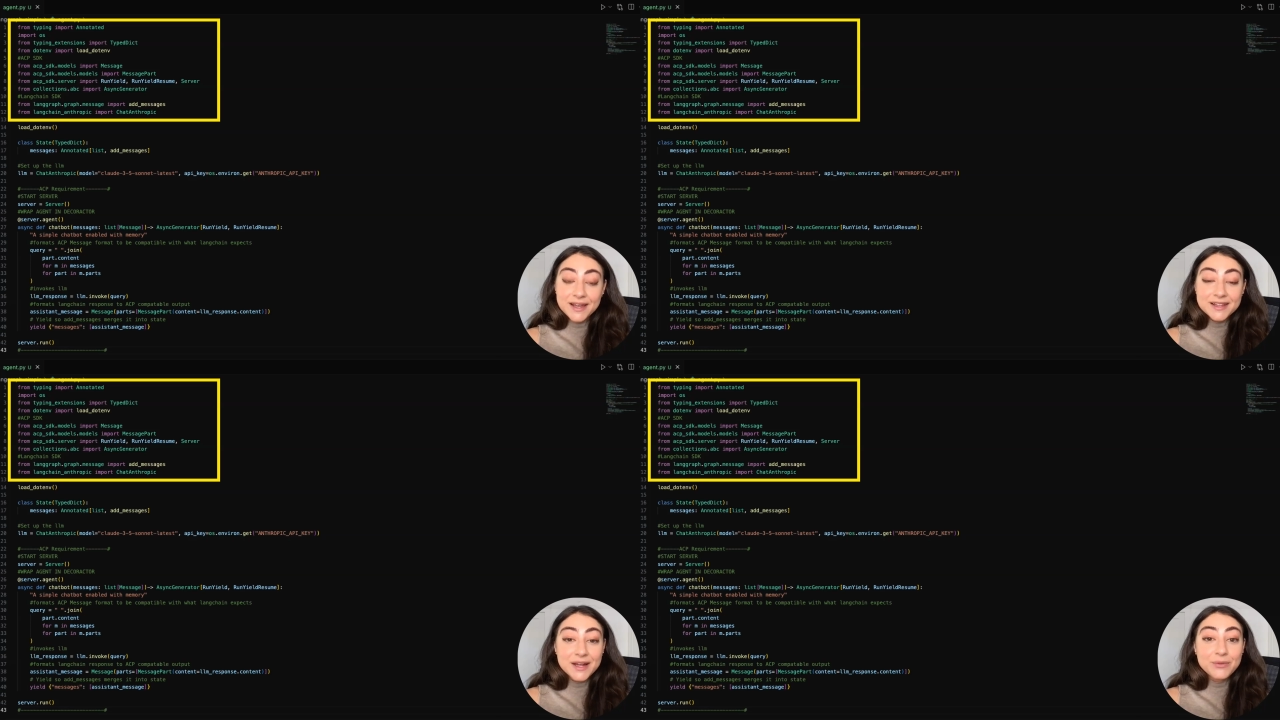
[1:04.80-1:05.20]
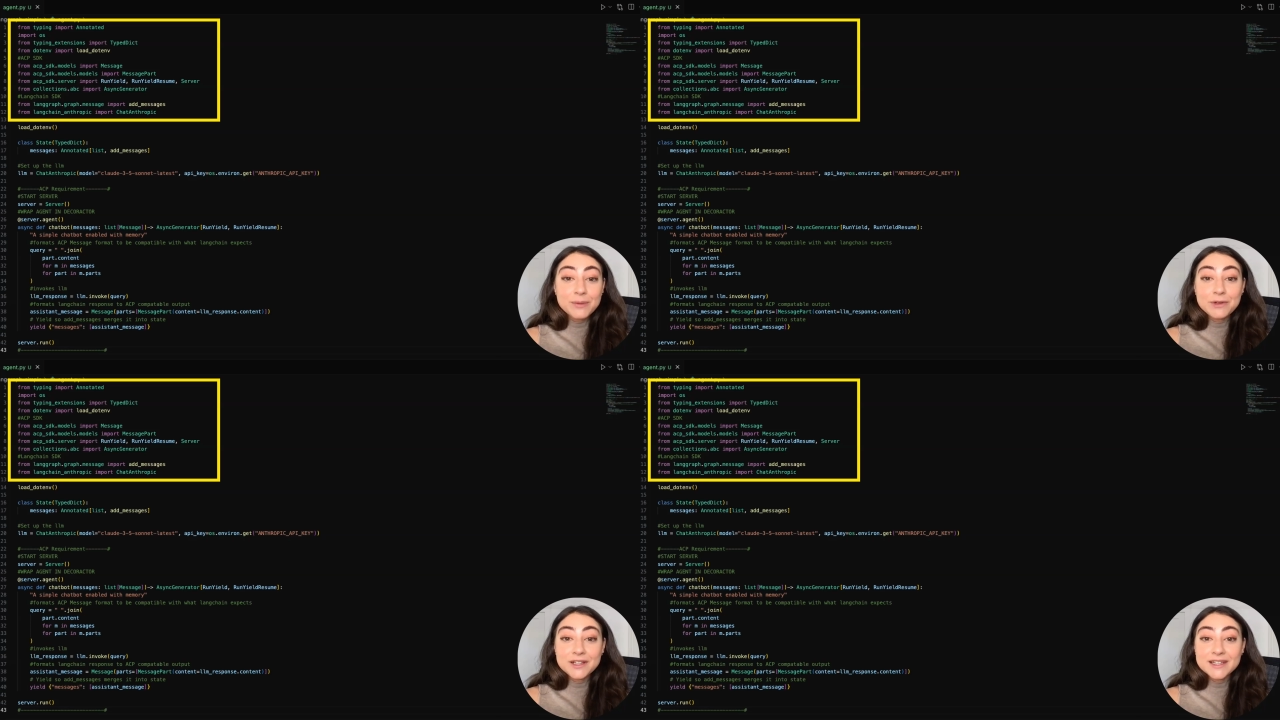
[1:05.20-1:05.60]
Then we
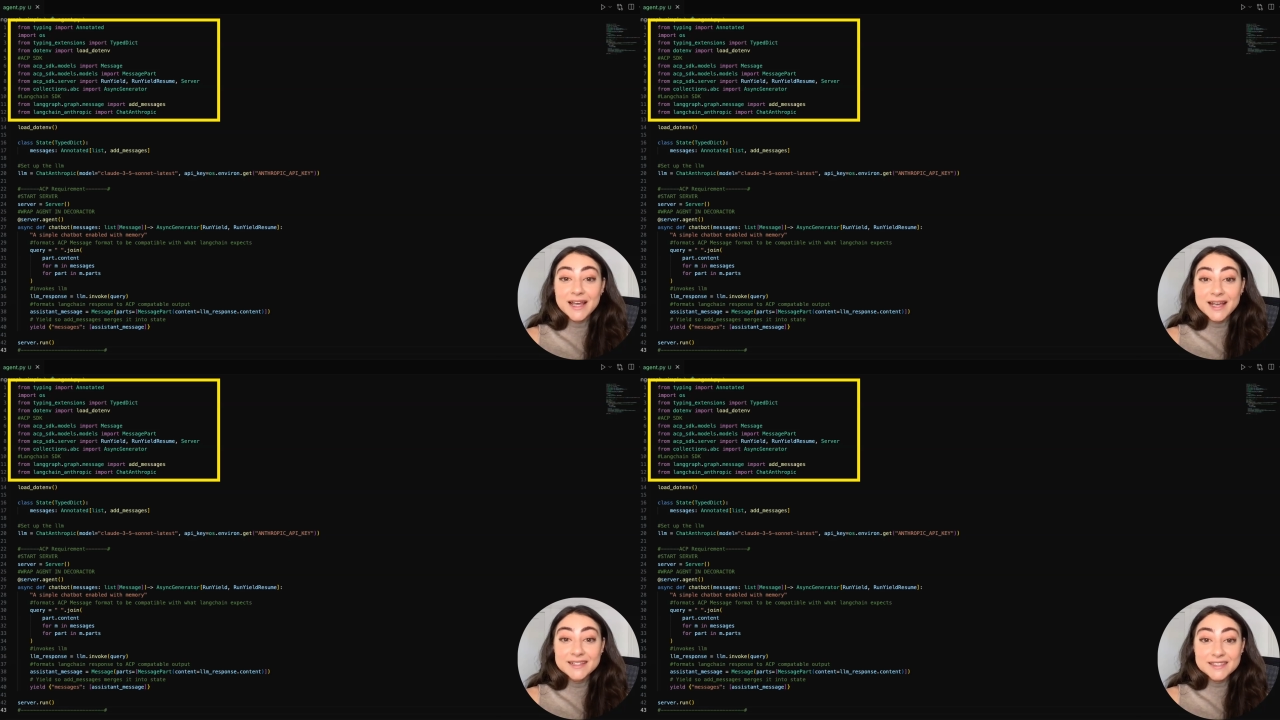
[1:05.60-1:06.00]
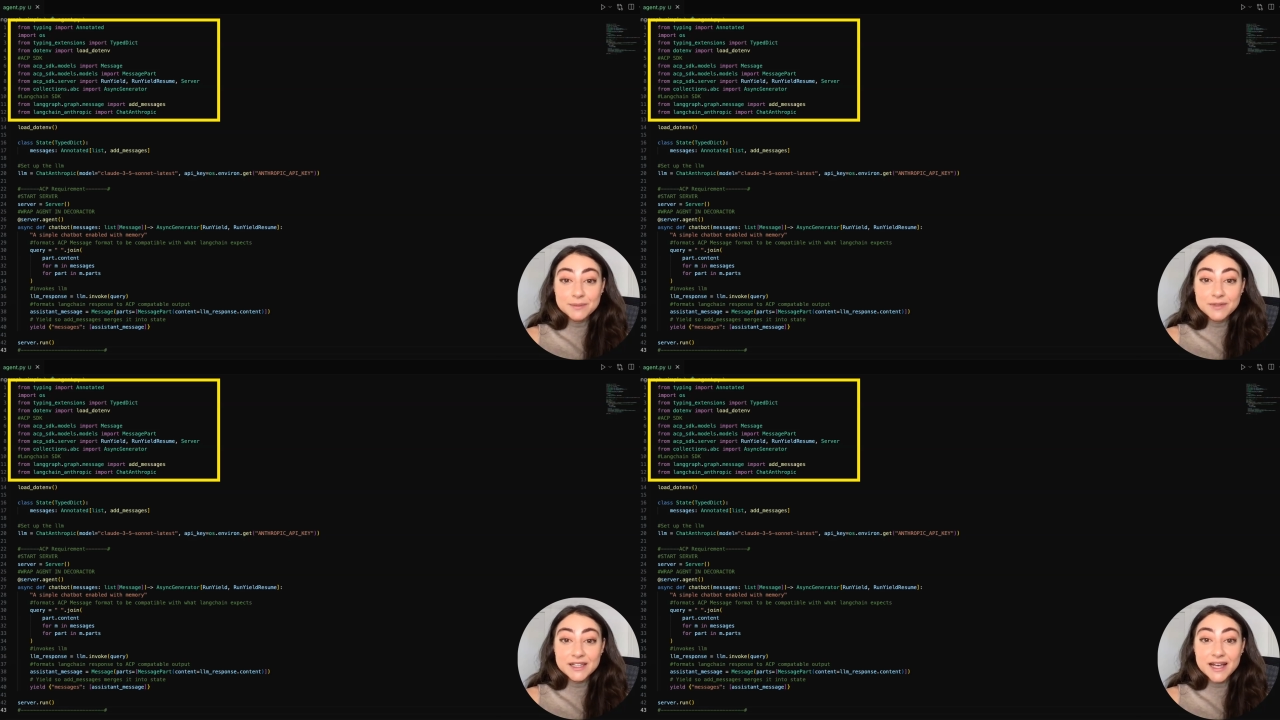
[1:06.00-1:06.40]
pull in the
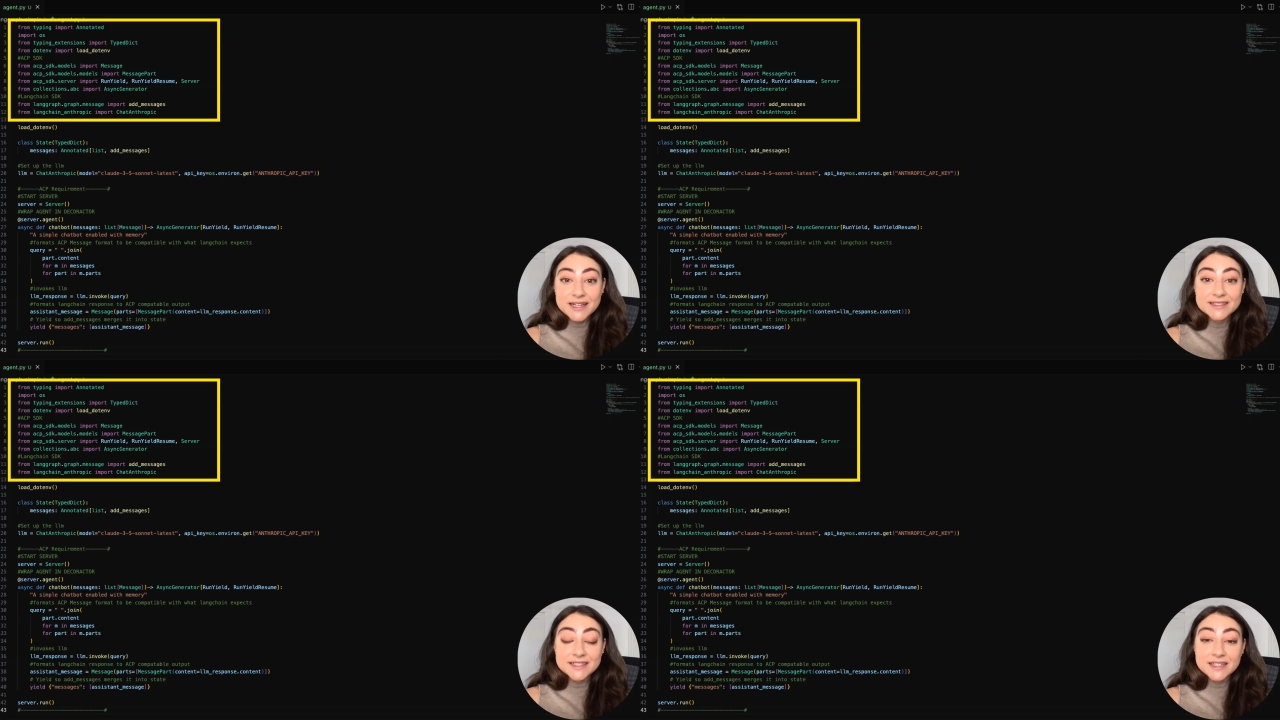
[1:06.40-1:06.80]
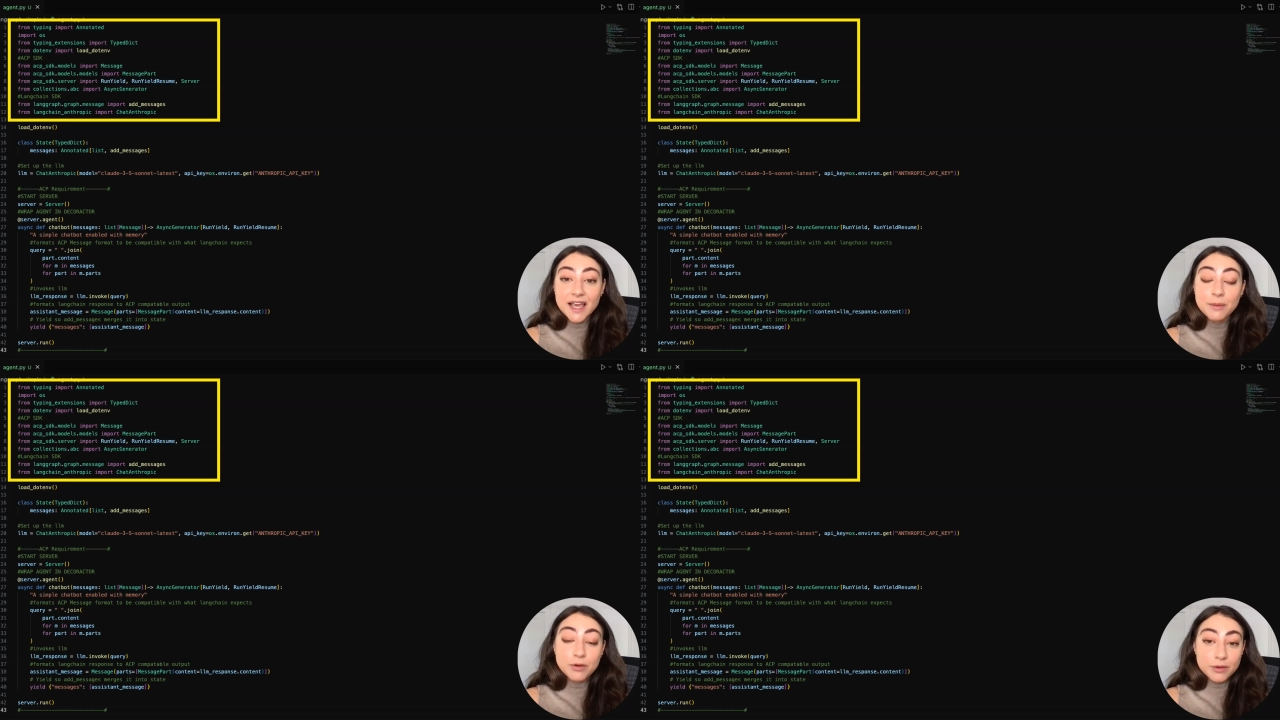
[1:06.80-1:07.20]
ACP
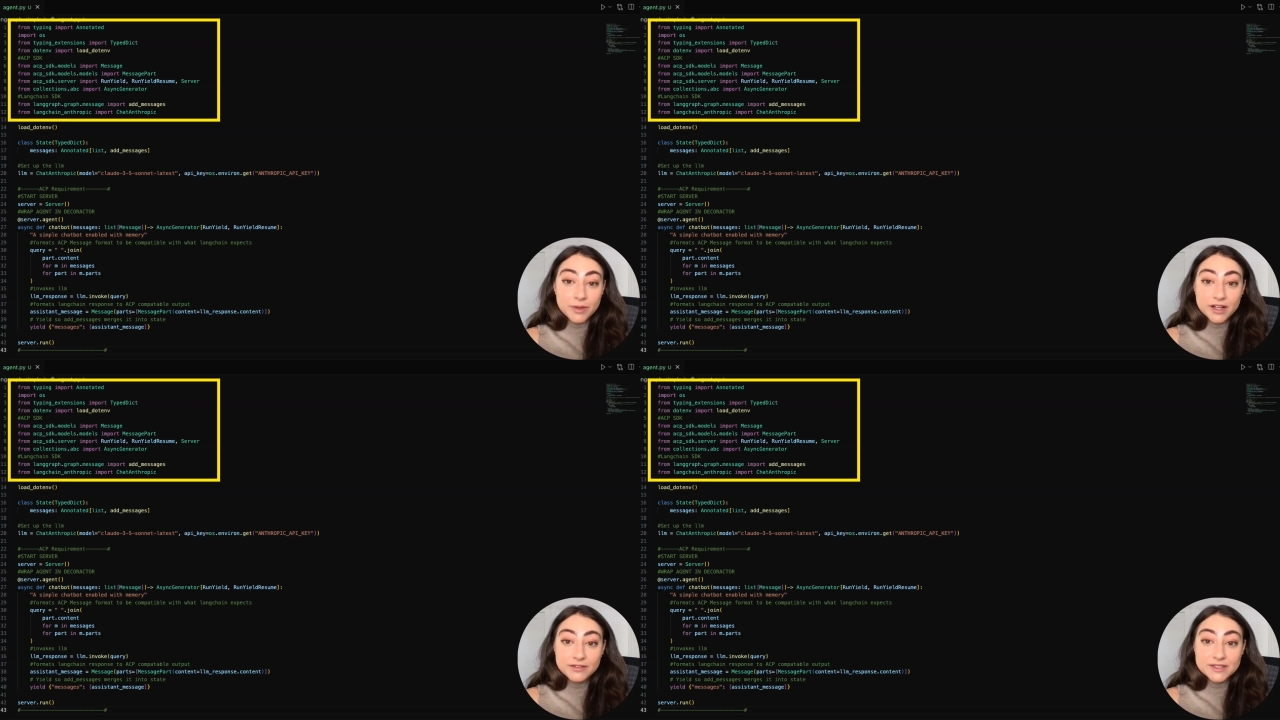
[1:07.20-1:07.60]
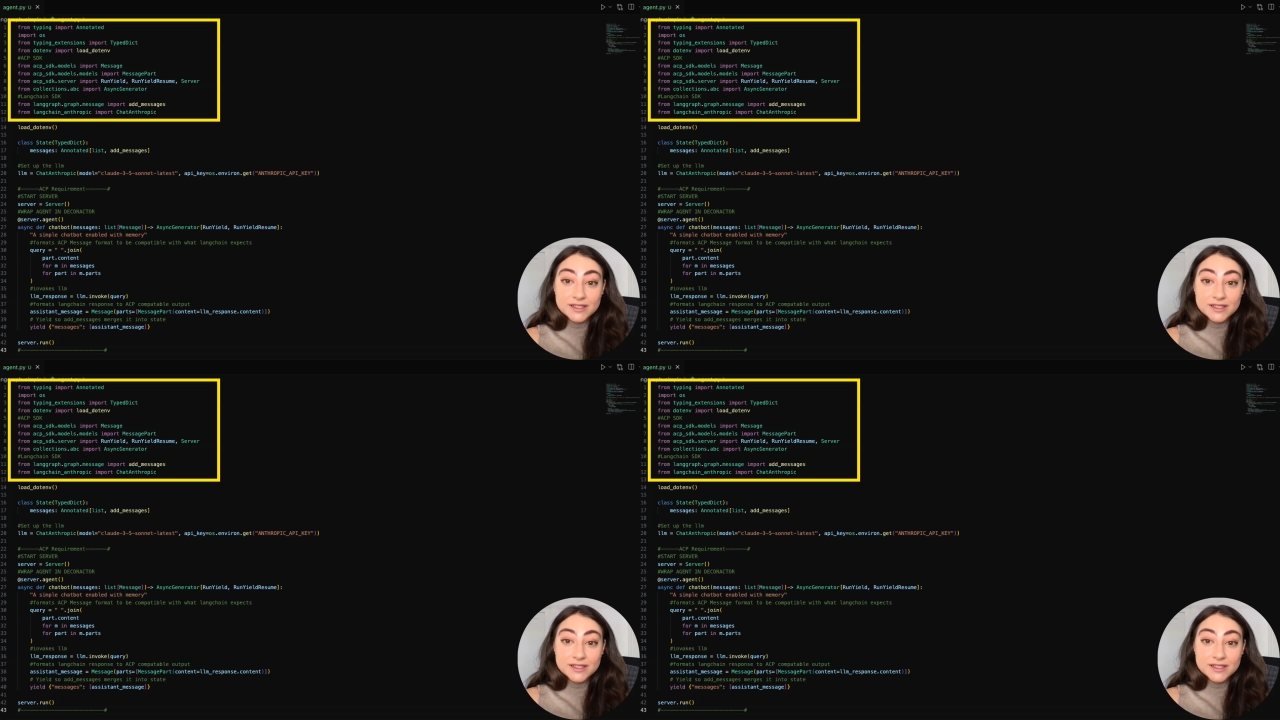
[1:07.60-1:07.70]
SDK primitives